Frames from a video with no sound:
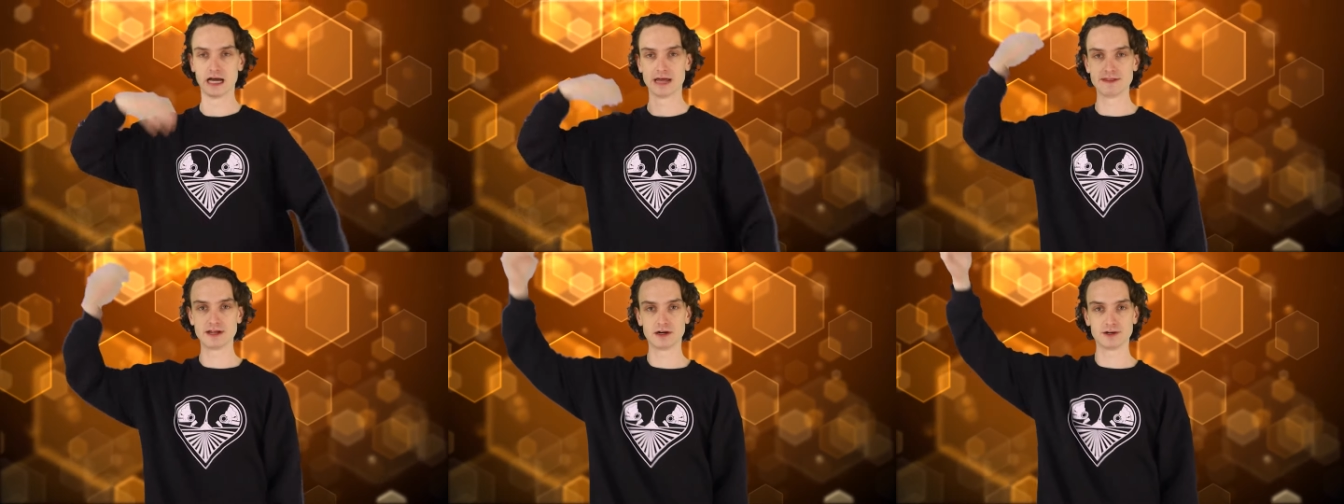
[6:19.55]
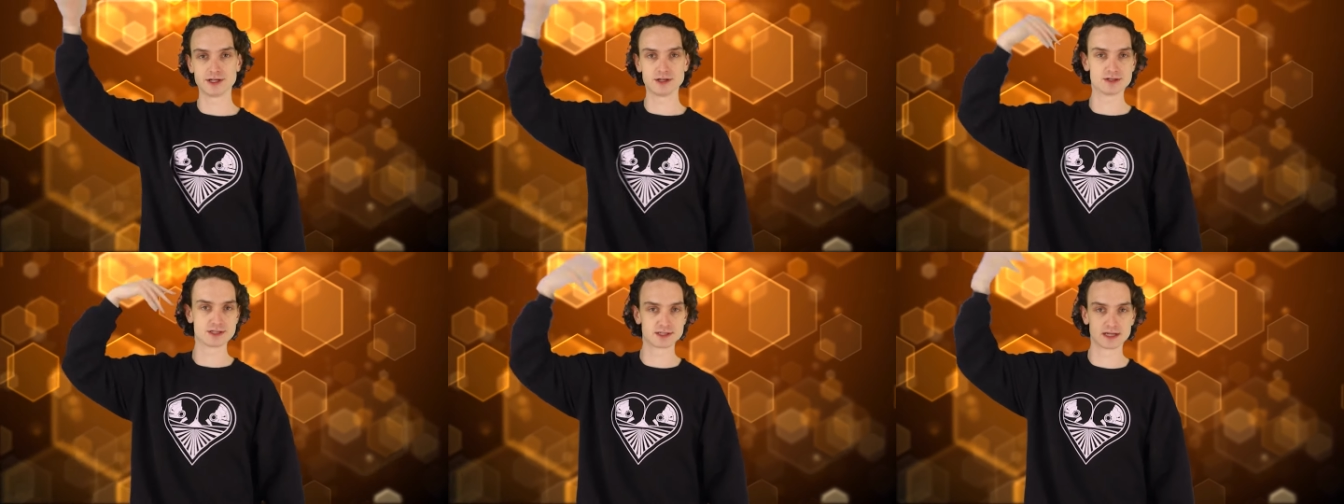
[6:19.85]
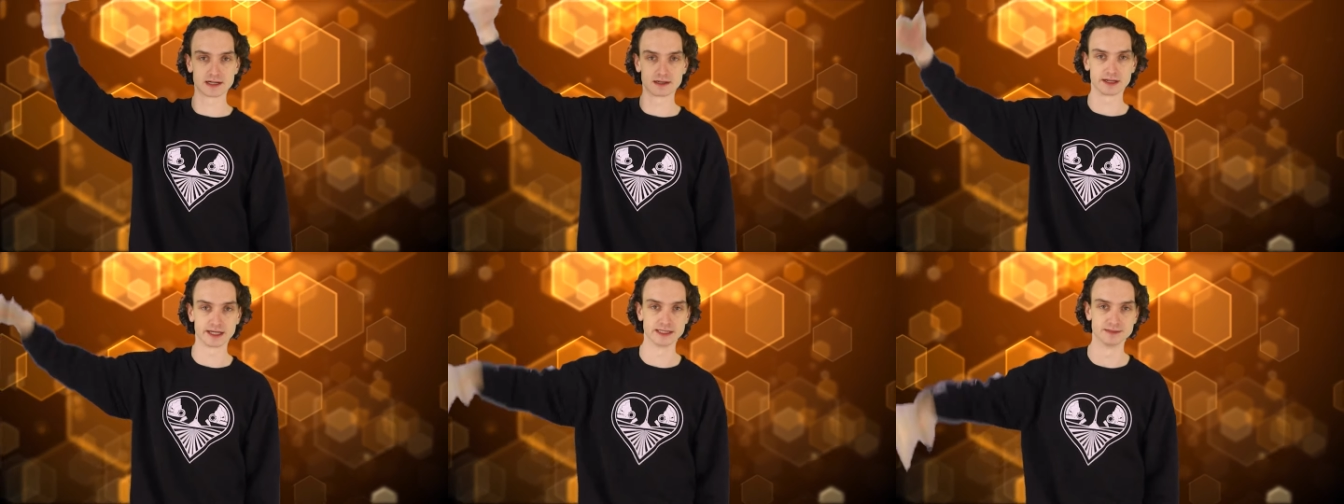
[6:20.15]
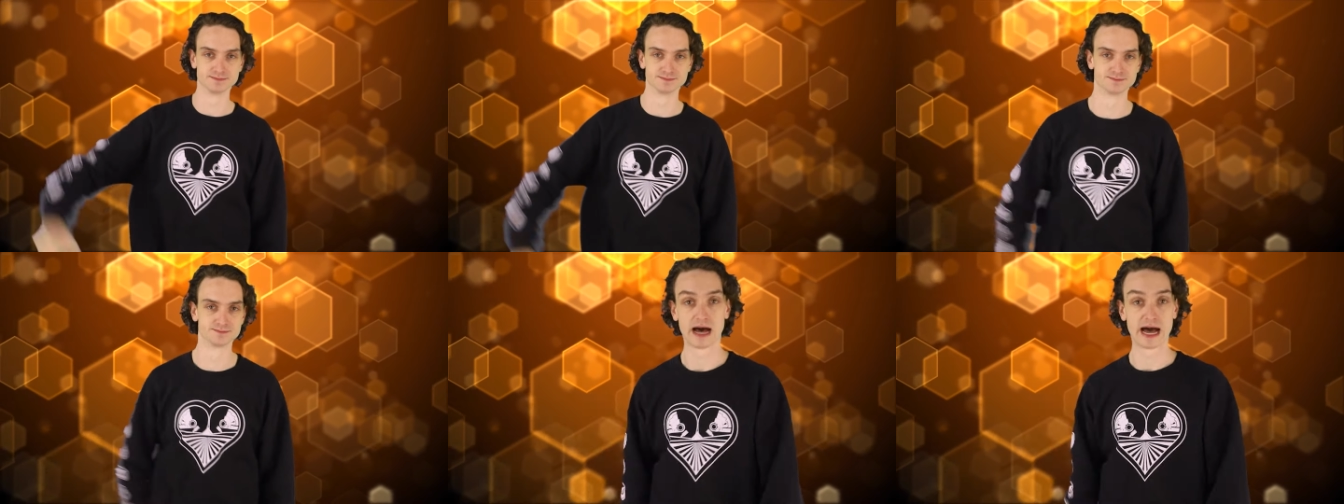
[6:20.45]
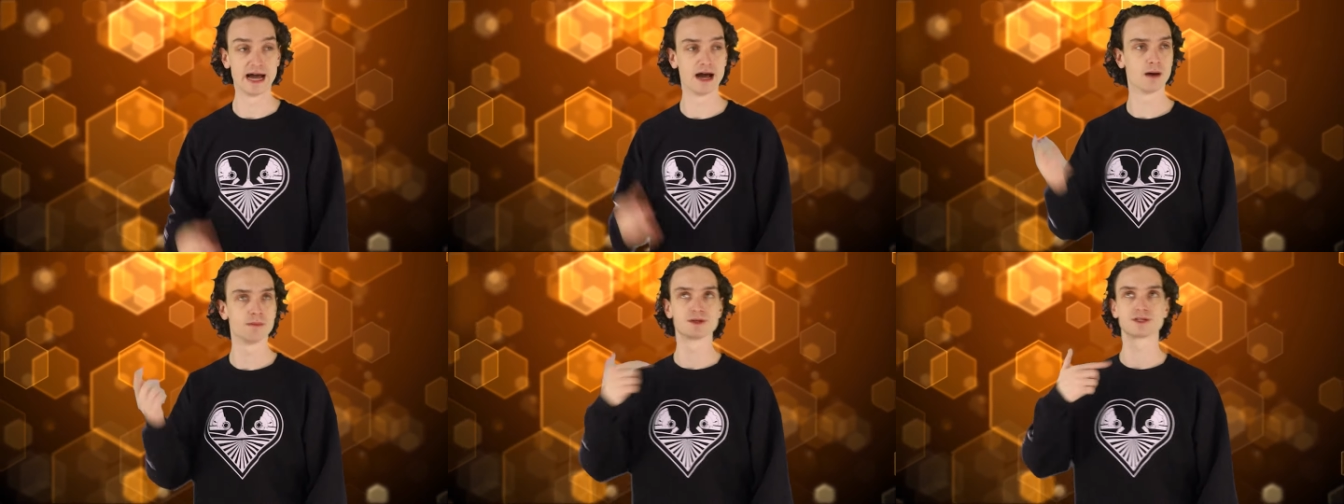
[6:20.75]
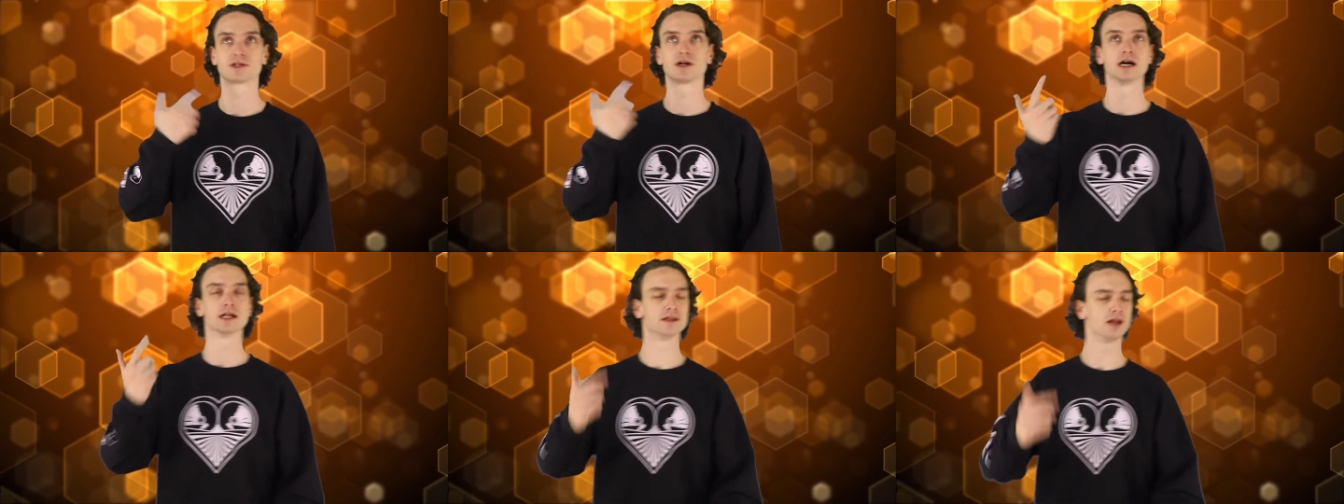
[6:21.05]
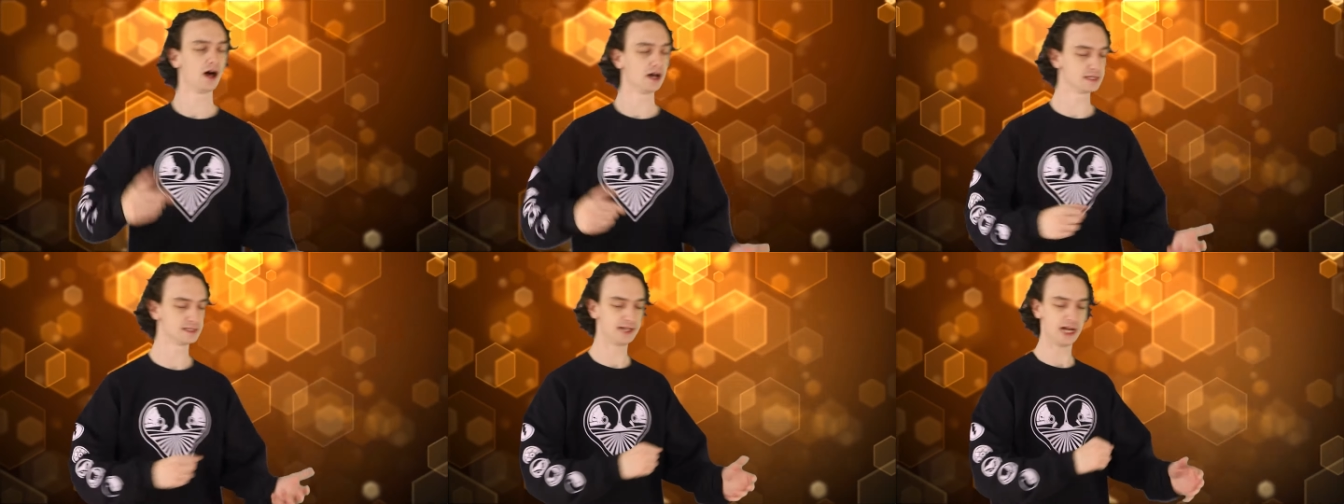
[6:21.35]
and they don't use sunlight. I almost got
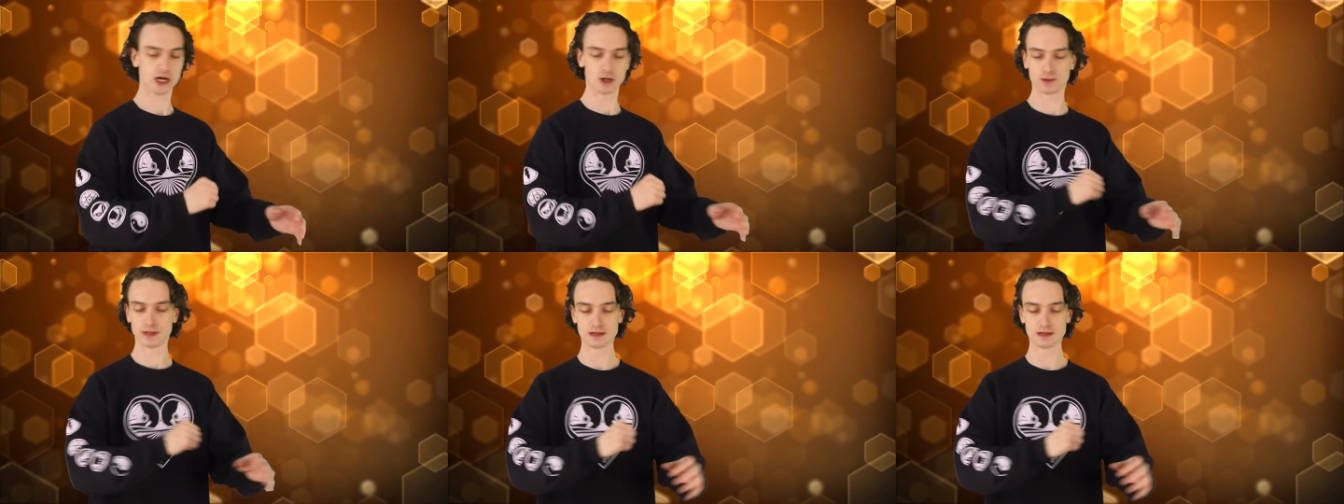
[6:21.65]
lost there